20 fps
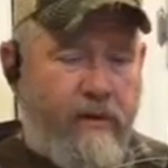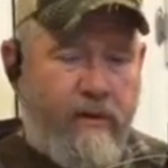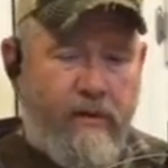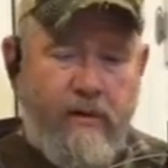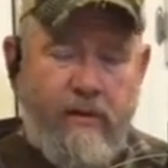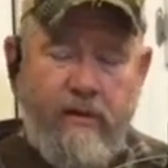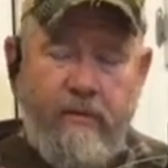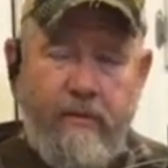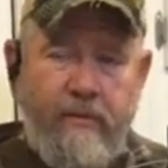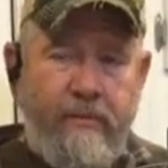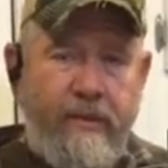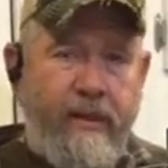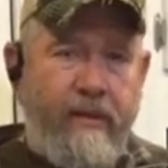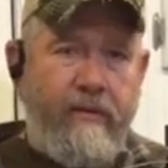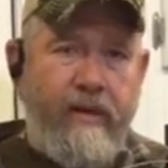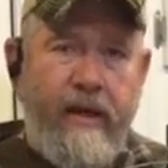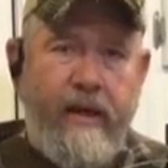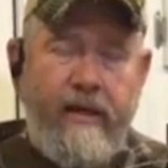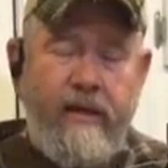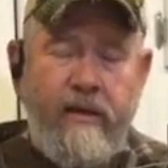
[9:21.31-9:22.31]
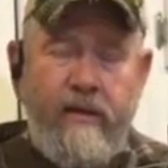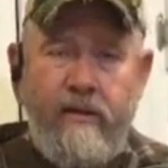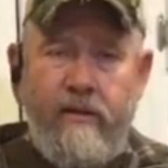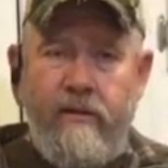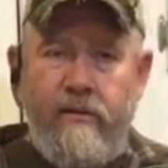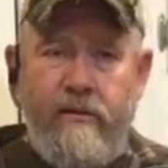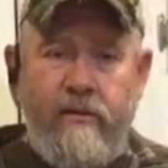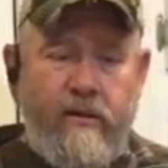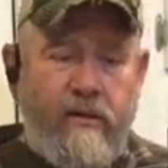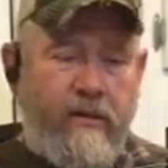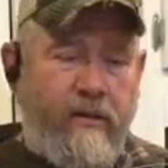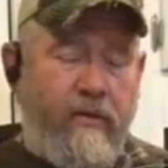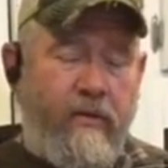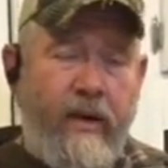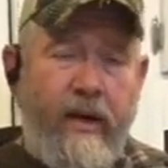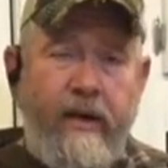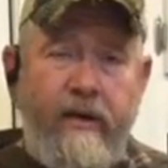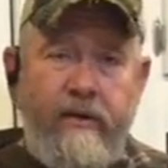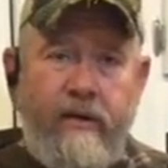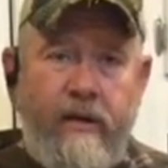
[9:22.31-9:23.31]
or a big raccoon or
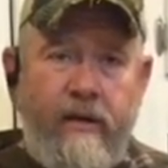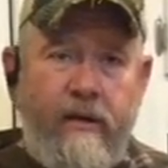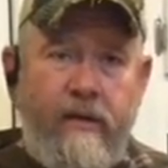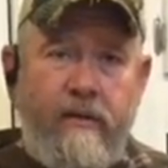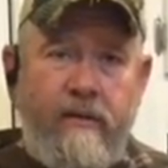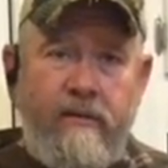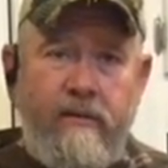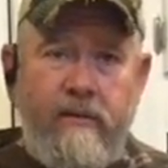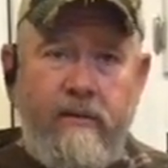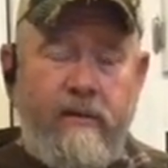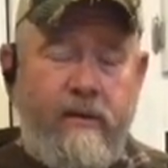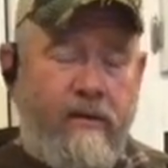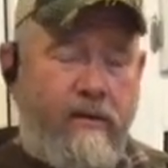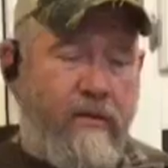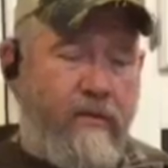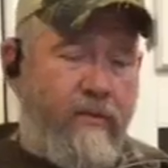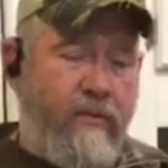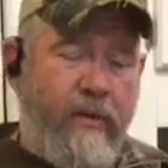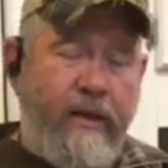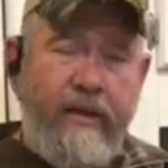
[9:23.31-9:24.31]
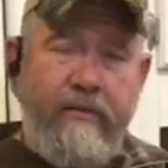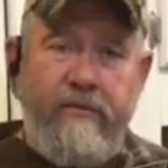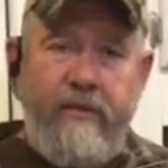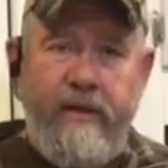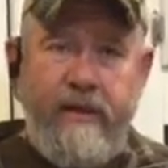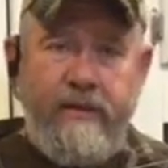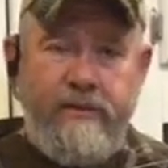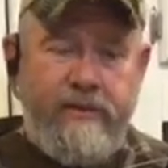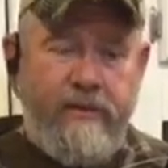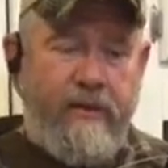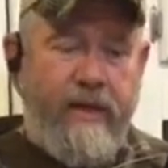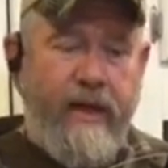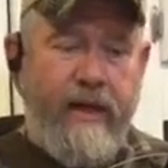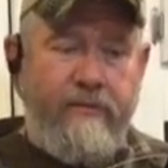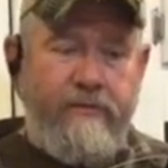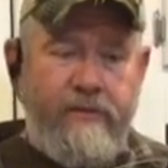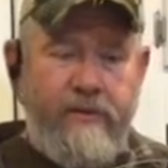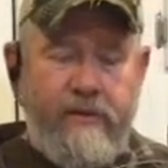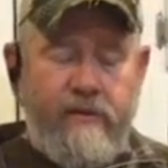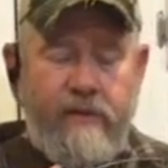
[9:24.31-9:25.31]
groundhog or whatever it is you're
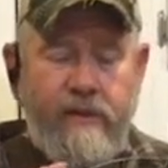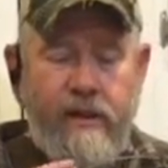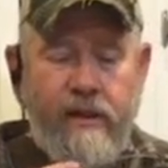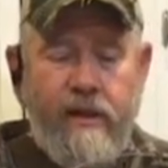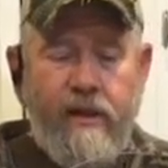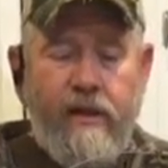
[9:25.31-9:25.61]
after,